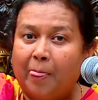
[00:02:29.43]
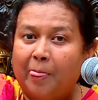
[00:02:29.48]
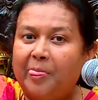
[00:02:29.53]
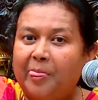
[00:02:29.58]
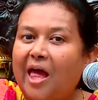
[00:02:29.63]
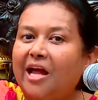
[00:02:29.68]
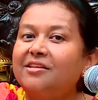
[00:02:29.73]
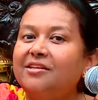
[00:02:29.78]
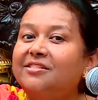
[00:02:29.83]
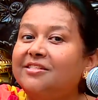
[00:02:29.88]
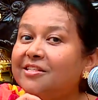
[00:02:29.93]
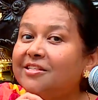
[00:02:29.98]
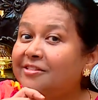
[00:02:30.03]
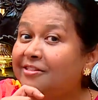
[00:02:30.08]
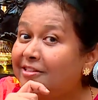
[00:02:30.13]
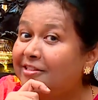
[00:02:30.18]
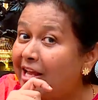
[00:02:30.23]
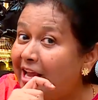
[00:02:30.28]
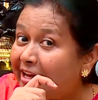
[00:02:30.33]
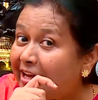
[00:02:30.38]
There is a
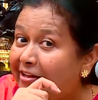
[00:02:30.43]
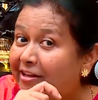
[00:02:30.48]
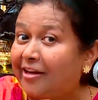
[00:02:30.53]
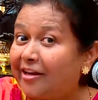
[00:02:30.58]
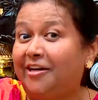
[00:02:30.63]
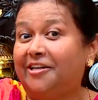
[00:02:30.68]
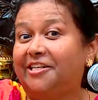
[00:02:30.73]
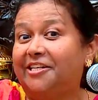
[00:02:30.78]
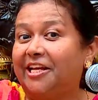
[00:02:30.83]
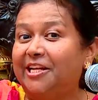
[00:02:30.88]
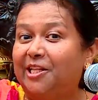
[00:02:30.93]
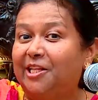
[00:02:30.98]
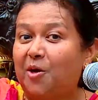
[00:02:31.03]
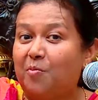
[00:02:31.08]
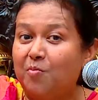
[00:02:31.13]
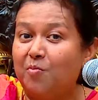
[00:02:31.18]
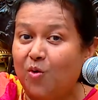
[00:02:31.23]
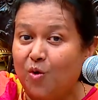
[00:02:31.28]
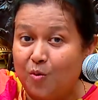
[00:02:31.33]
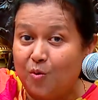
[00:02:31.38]
secret in the
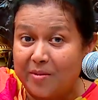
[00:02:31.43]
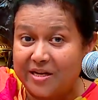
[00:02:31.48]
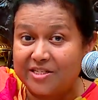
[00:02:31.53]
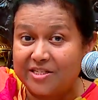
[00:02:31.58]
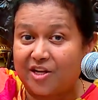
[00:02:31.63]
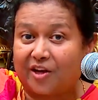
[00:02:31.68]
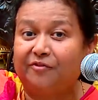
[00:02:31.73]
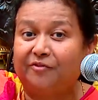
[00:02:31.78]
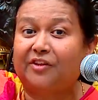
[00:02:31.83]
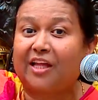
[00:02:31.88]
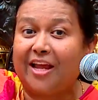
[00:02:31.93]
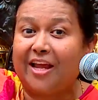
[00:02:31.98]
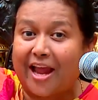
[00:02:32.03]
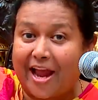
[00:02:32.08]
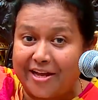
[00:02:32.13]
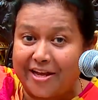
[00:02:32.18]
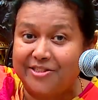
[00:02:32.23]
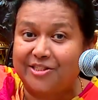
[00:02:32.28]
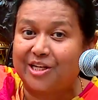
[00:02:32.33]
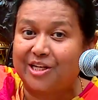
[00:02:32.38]
movement of the
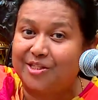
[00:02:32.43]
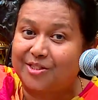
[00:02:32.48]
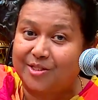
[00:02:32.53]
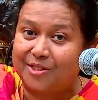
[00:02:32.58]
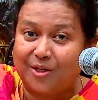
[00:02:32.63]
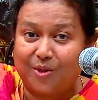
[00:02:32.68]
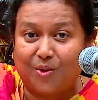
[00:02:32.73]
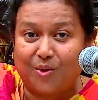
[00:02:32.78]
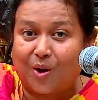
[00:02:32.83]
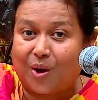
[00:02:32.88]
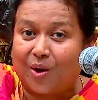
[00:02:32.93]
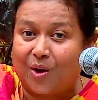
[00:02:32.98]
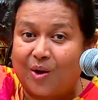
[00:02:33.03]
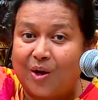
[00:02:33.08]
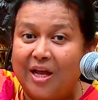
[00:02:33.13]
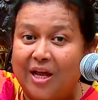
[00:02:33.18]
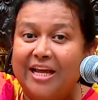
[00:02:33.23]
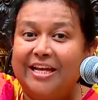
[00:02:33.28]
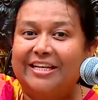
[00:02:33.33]
angels, you know